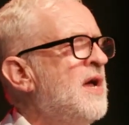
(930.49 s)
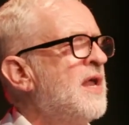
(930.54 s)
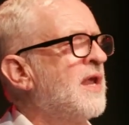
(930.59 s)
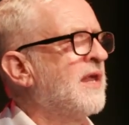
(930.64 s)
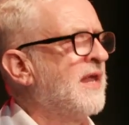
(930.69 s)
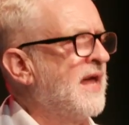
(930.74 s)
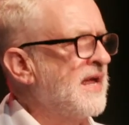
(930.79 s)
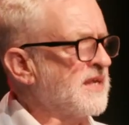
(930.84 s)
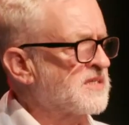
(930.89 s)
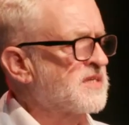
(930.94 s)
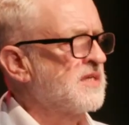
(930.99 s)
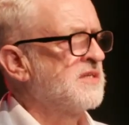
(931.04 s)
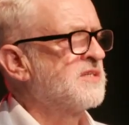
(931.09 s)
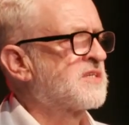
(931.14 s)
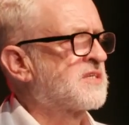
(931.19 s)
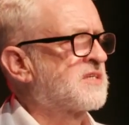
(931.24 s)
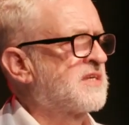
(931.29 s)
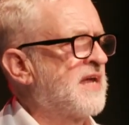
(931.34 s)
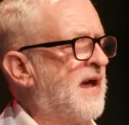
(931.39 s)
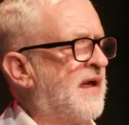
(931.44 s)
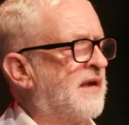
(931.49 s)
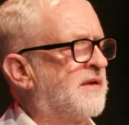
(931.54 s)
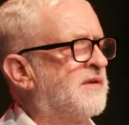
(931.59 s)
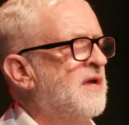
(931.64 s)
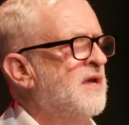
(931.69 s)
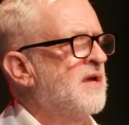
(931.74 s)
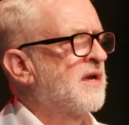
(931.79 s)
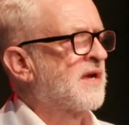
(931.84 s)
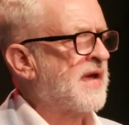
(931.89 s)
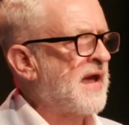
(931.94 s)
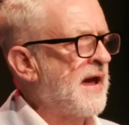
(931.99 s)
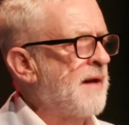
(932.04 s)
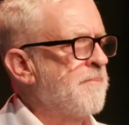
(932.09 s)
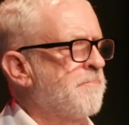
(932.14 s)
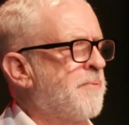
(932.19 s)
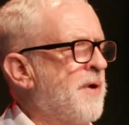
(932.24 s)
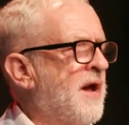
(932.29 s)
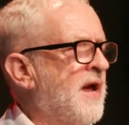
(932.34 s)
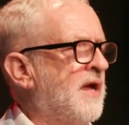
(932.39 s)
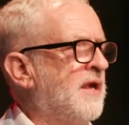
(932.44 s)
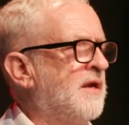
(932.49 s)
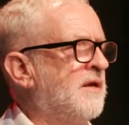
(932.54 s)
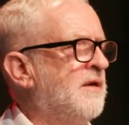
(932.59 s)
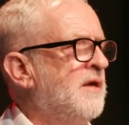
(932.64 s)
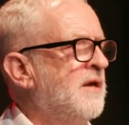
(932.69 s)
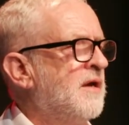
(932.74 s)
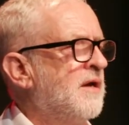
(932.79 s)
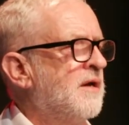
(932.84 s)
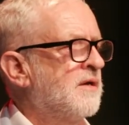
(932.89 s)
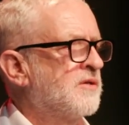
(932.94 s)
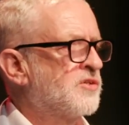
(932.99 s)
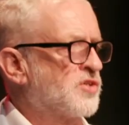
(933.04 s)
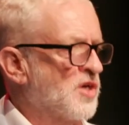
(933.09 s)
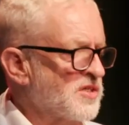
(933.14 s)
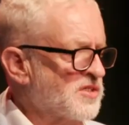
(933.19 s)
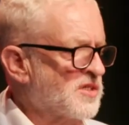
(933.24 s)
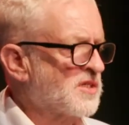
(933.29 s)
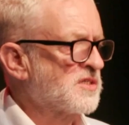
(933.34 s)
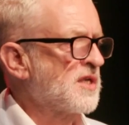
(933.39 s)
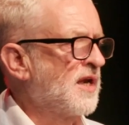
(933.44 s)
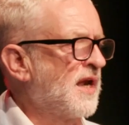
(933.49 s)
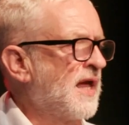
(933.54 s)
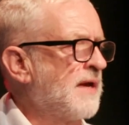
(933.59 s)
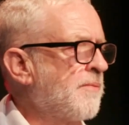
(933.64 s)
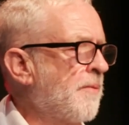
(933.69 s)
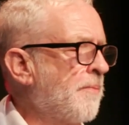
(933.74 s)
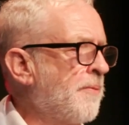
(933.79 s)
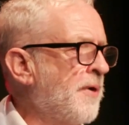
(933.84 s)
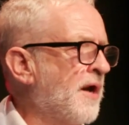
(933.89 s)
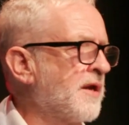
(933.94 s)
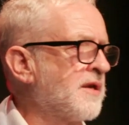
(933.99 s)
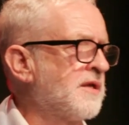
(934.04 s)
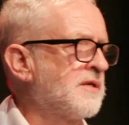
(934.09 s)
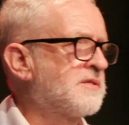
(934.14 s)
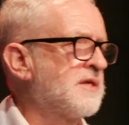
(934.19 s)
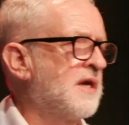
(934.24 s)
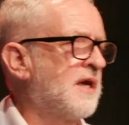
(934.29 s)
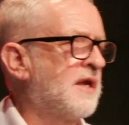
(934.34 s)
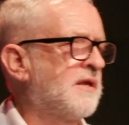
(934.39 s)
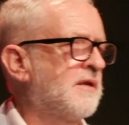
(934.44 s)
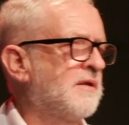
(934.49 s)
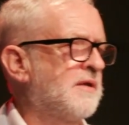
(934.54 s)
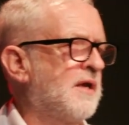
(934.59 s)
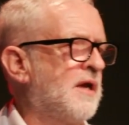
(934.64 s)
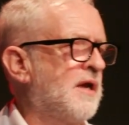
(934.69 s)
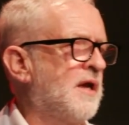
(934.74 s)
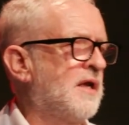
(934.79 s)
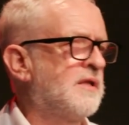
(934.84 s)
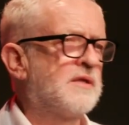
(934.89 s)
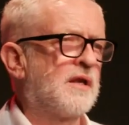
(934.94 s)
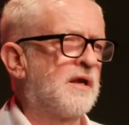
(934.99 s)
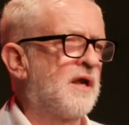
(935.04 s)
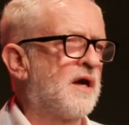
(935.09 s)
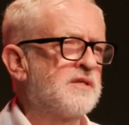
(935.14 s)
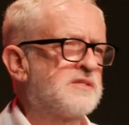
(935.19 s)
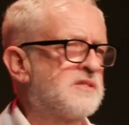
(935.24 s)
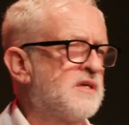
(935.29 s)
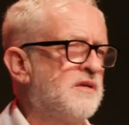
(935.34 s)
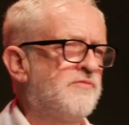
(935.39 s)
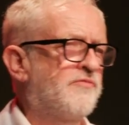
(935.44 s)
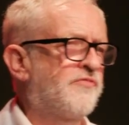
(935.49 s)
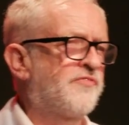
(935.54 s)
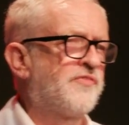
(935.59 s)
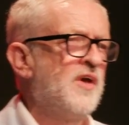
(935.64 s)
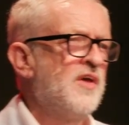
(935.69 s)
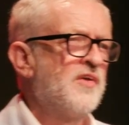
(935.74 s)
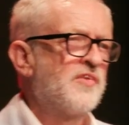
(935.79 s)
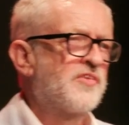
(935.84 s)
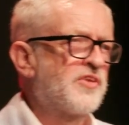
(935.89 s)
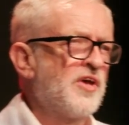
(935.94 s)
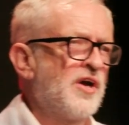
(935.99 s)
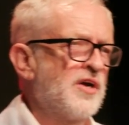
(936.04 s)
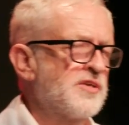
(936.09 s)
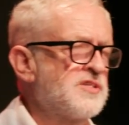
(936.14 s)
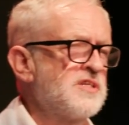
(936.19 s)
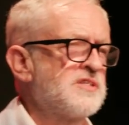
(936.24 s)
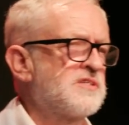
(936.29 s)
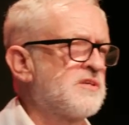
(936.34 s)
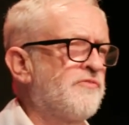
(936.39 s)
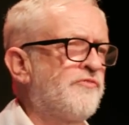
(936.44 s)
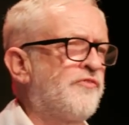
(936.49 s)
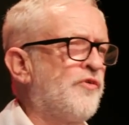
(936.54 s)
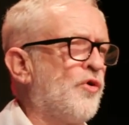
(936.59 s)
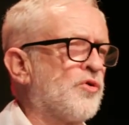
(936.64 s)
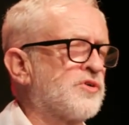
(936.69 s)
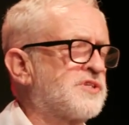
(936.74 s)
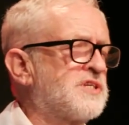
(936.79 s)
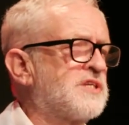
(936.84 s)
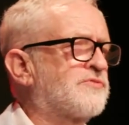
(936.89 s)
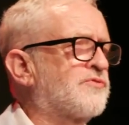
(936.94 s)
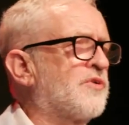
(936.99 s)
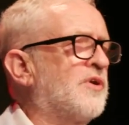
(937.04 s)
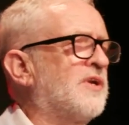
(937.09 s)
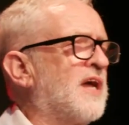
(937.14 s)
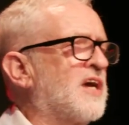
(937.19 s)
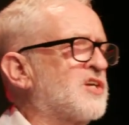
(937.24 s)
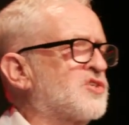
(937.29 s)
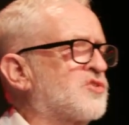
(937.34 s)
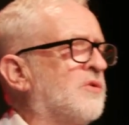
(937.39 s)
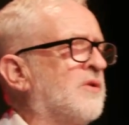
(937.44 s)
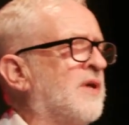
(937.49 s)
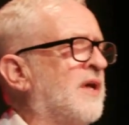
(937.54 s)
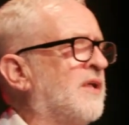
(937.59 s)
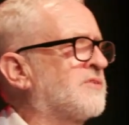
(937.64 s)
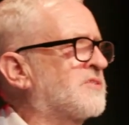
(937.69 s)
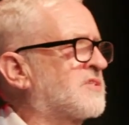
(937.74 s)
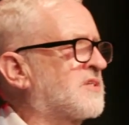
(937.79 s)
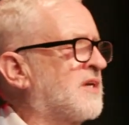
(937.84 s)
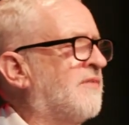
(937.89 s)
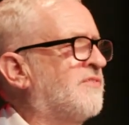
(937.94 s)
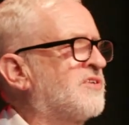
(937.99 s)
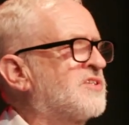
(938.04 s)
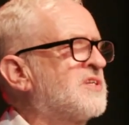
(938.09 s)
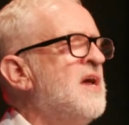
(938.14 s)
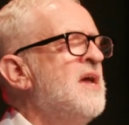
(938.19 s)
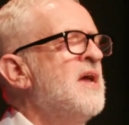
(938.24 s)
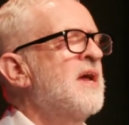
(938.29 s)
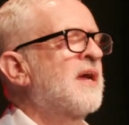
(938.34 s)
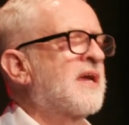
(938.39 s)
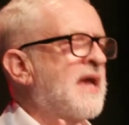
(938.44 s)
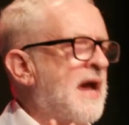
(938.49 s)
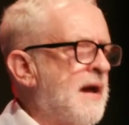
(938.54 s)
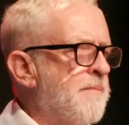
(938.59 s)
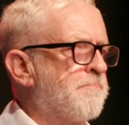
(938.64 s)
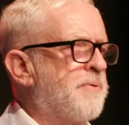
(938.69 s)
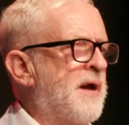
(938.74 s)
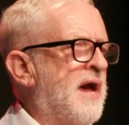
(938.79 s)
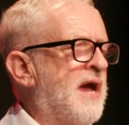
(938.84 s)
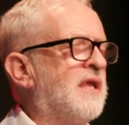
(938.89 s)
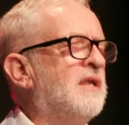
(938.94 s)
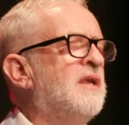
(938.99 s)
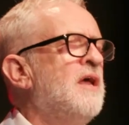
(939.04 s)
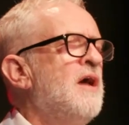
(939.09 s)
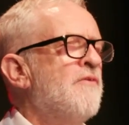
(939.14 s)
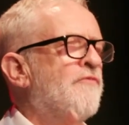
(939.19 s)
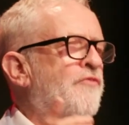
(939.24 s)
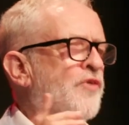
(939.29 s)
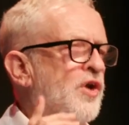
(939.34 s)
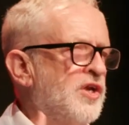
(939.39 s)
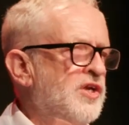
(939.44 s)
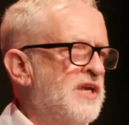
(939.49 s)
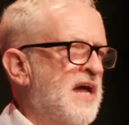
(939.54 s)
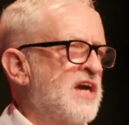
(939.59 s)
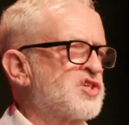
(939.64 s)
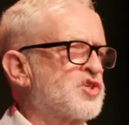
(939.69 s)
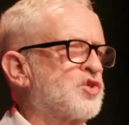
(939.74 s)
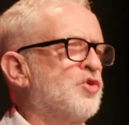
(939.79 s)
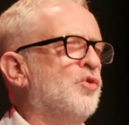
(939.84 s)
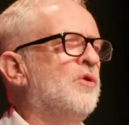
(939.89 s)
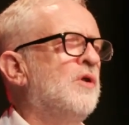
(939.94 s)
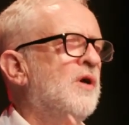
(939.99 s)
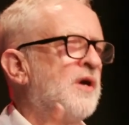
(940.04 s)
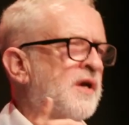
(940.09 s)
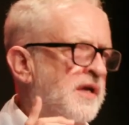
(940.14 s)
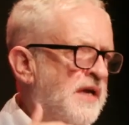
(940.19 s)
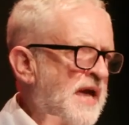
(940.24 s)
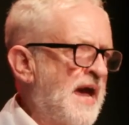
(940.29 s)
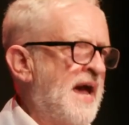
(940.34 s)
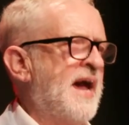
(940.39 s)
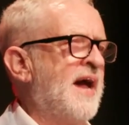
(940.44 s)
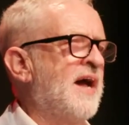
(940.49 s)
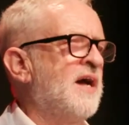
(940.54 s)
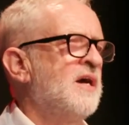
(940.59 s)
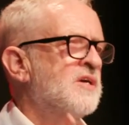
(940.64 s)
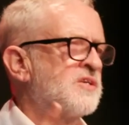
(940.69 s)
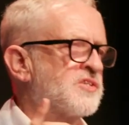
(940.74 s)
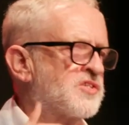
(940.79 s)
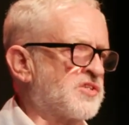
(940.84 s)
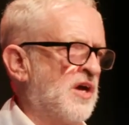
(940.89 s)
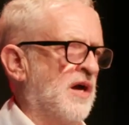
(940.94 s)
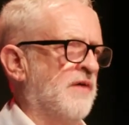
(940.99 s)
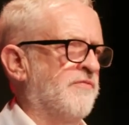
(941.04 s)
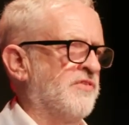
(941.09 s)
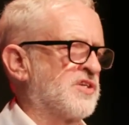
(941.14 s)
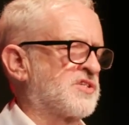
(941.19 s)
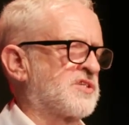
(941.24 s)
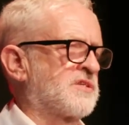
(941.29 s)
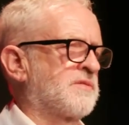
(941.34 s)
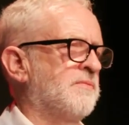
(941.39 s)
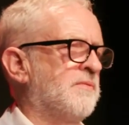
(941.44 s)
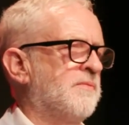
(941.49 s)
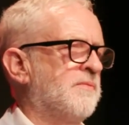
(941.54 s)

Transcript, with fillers: Let's instead campaign, just as the Labour Party did in the 19 30s and 40s for a National Health Service, campaign for a National Care Service.